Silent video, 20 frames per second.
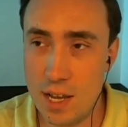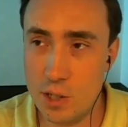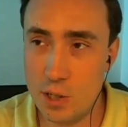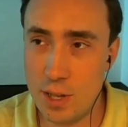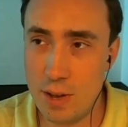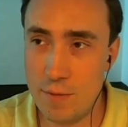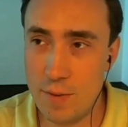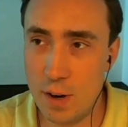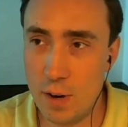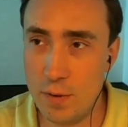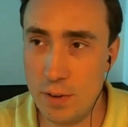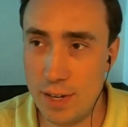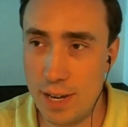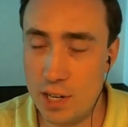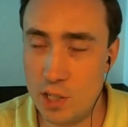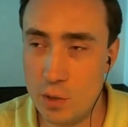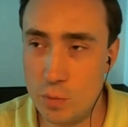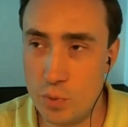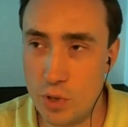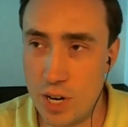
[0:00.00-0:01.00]
And so that
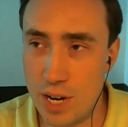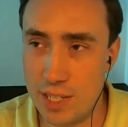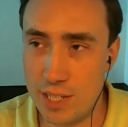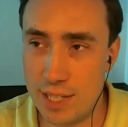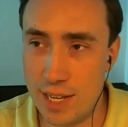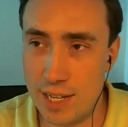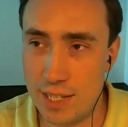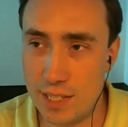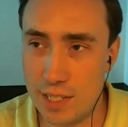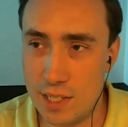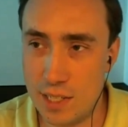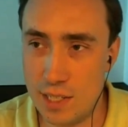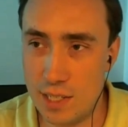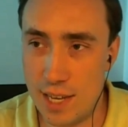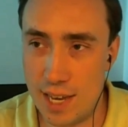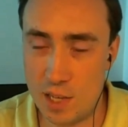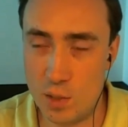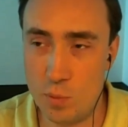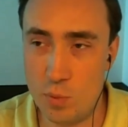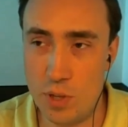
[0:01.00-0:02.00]
verification process
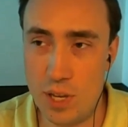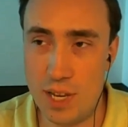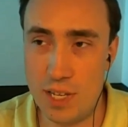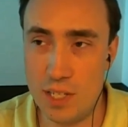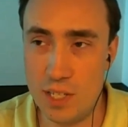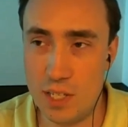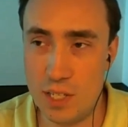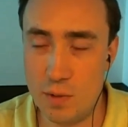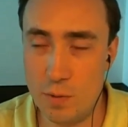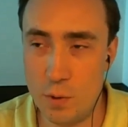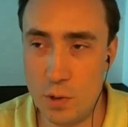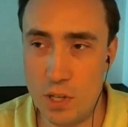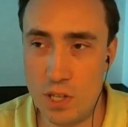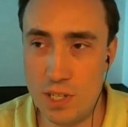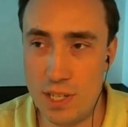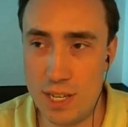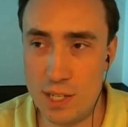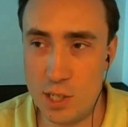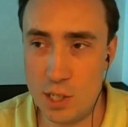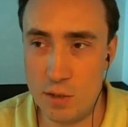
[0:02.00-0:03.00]
takes place for
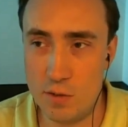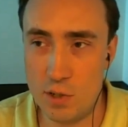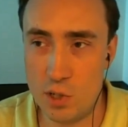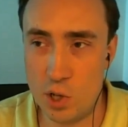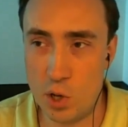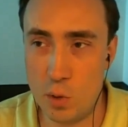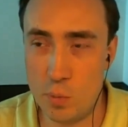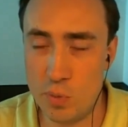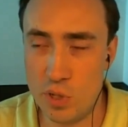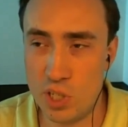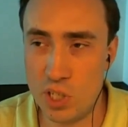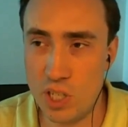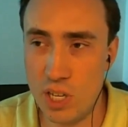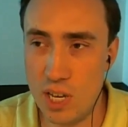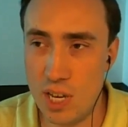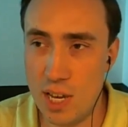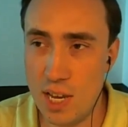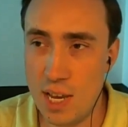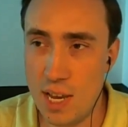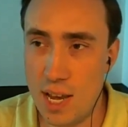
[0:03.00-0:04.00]
these sensitive scopes.
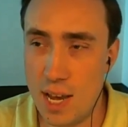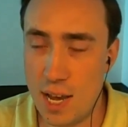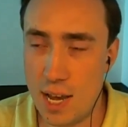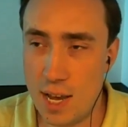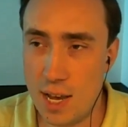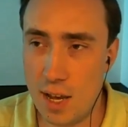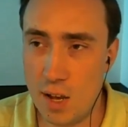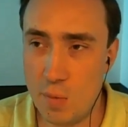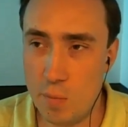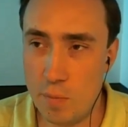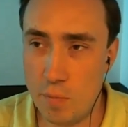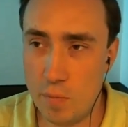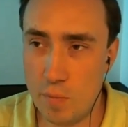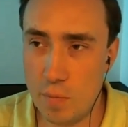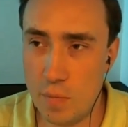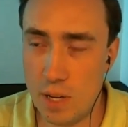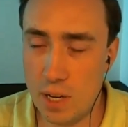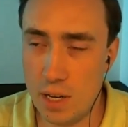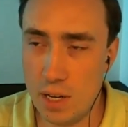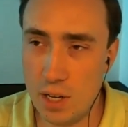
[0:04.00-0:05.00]
Um,
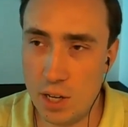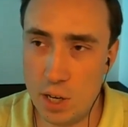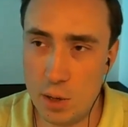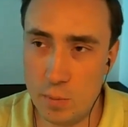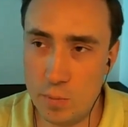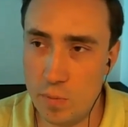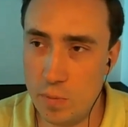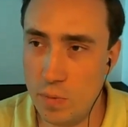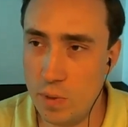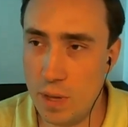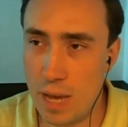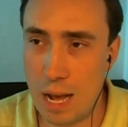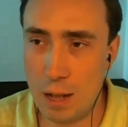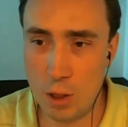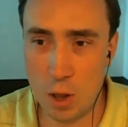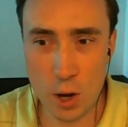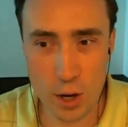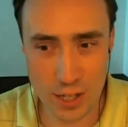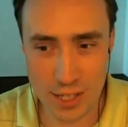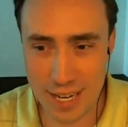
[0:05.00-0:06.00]
you know,
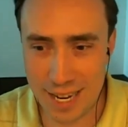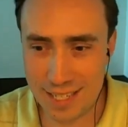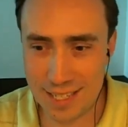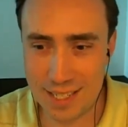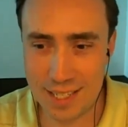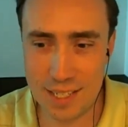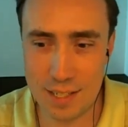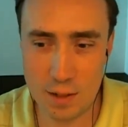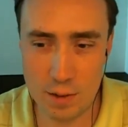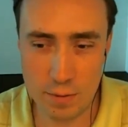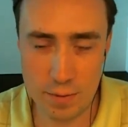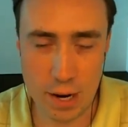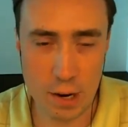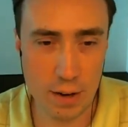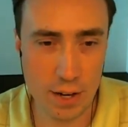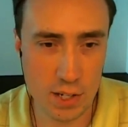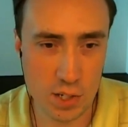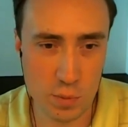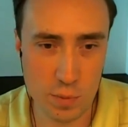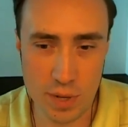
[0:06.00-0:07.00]
how long it takes
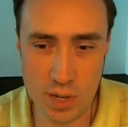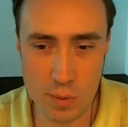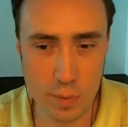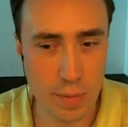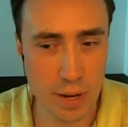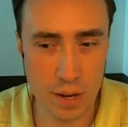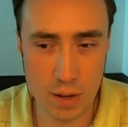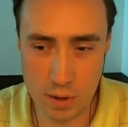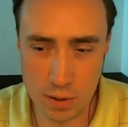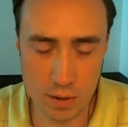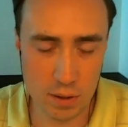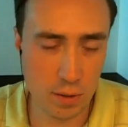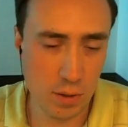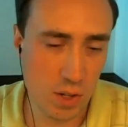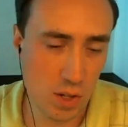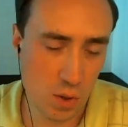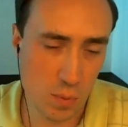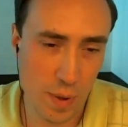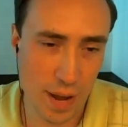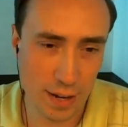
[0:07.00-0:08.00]
varies a bit about,
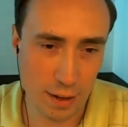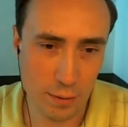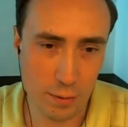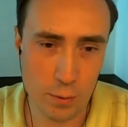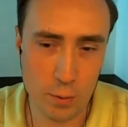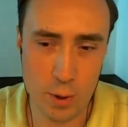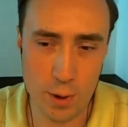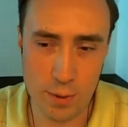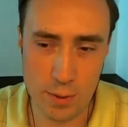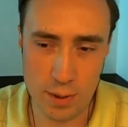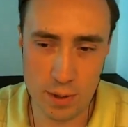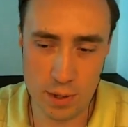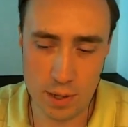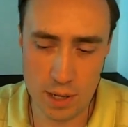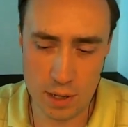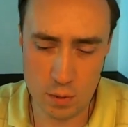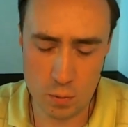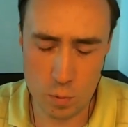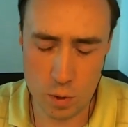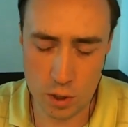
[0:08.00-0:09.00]
you know, the back and forth and
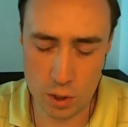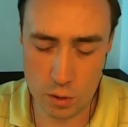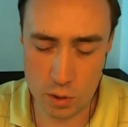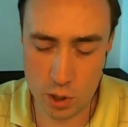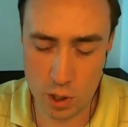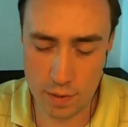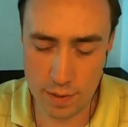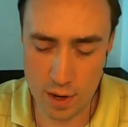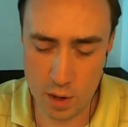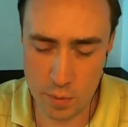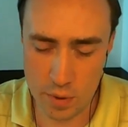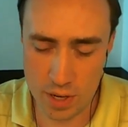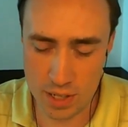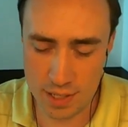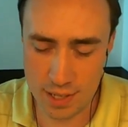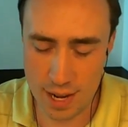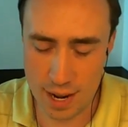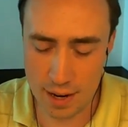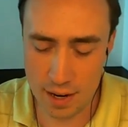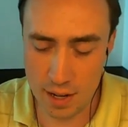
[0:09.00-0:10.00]
then what goes on there, but
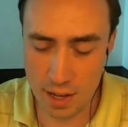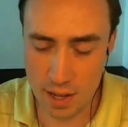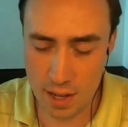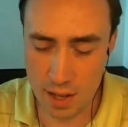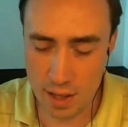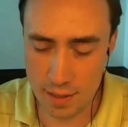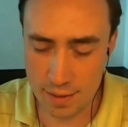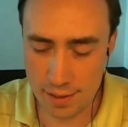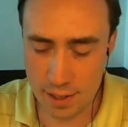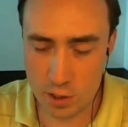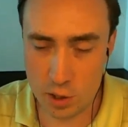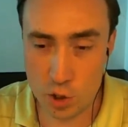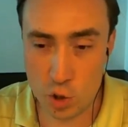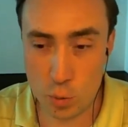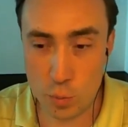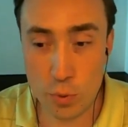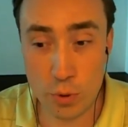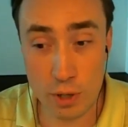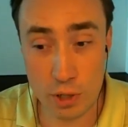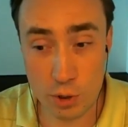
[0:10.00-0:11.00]
it's not, it's not
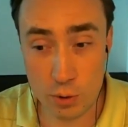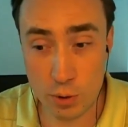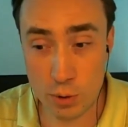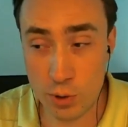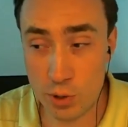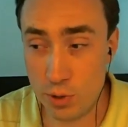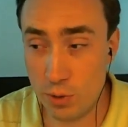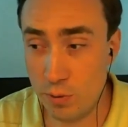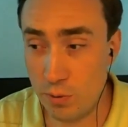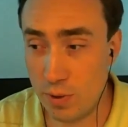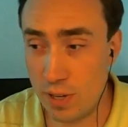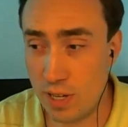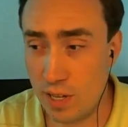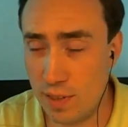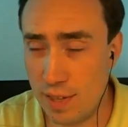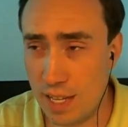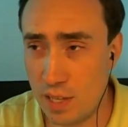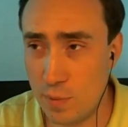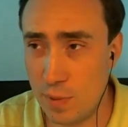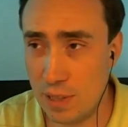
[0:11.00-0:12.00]
super intrusive, and
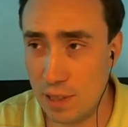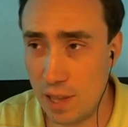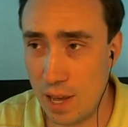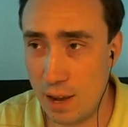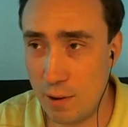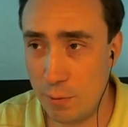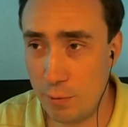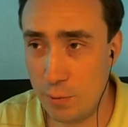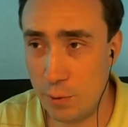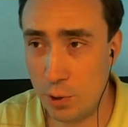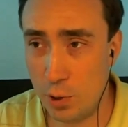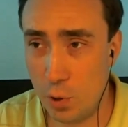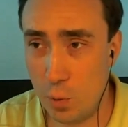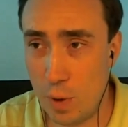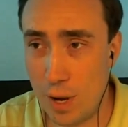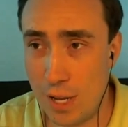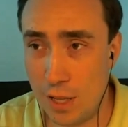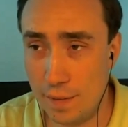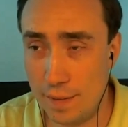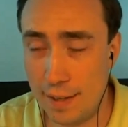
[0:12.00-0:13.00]
that's been live for
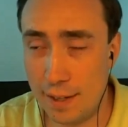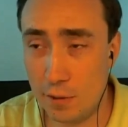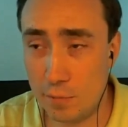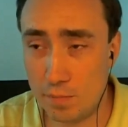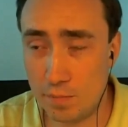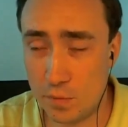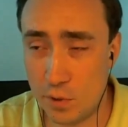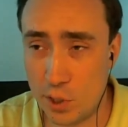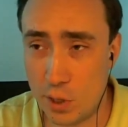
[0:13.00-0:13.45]
a while now.